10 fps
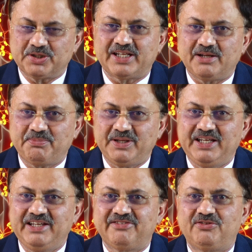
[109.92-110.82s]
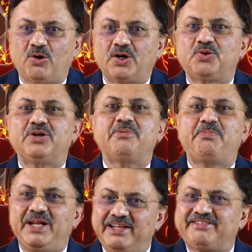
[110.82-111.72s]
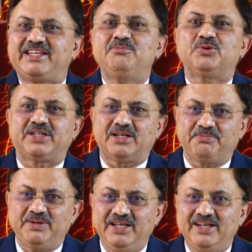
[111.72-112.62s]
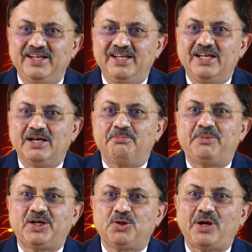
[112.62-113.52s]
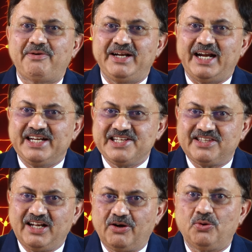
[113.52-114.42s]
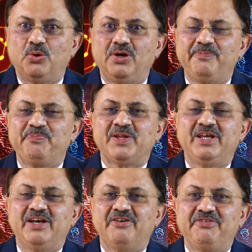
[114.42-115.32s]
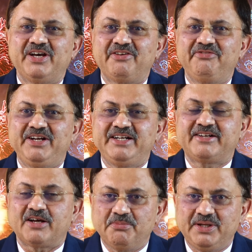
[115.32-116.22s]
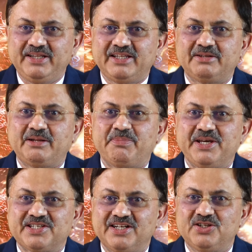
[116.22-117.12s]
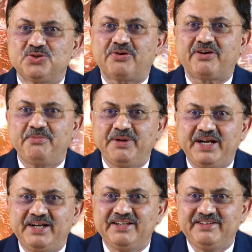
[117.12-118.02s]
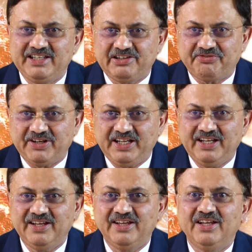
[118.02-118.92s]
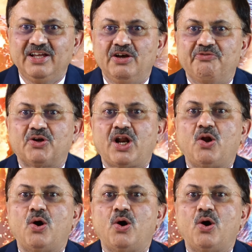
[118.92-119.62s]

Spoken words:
immunotherapy is not to replace chemotherapy, but to have an additional role where we determine that the patient should remain disease-free for a